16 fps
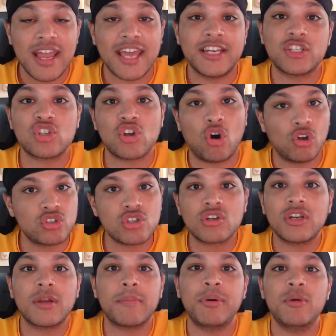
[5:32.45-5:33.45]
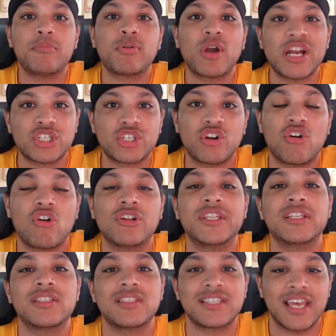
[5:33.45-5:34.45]
and it's also going to put pressure
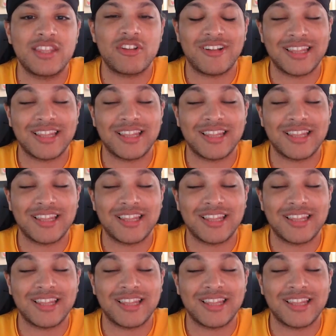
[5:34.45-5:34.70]
on Nintendo.